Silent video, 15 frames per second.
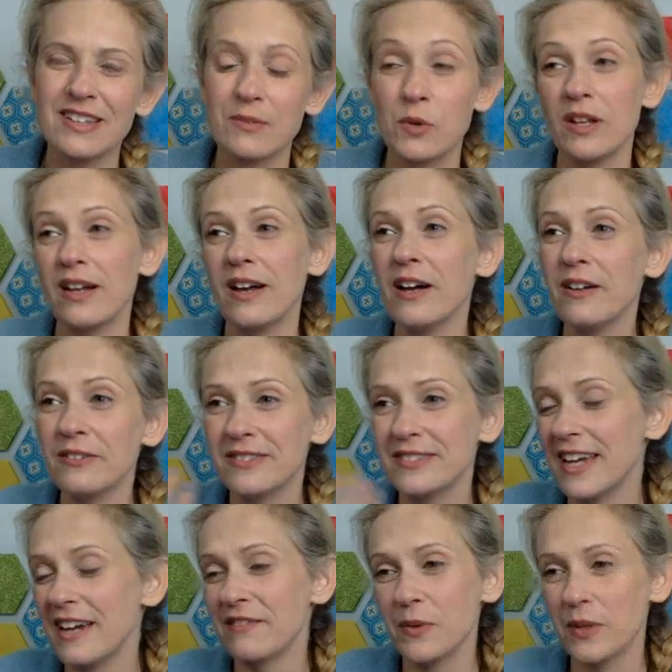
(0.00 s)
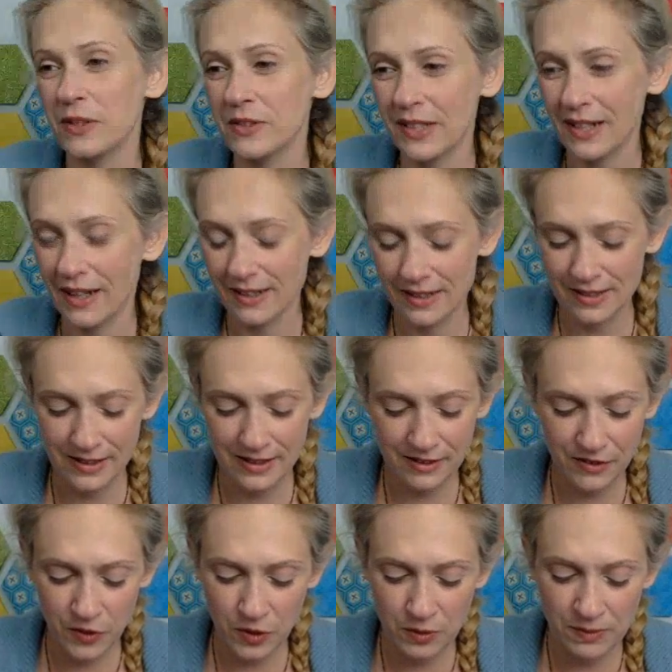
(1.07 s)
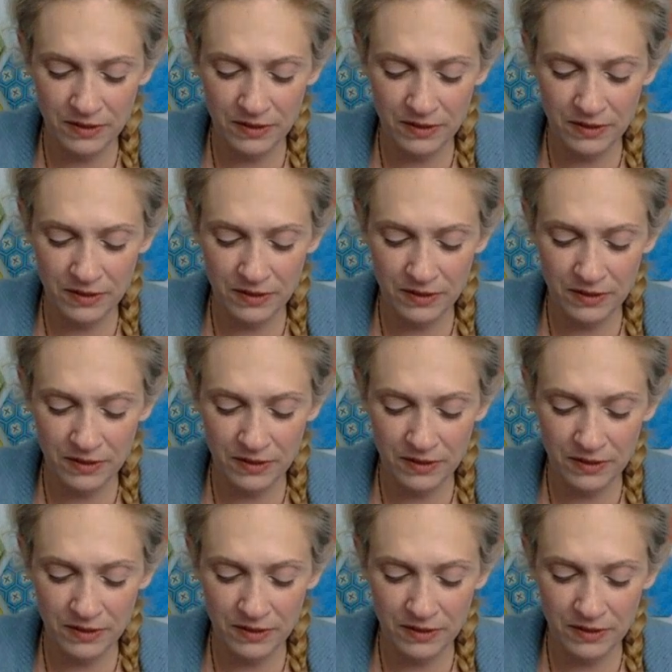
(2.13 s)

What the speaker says: well, everyone who's connected to the living room.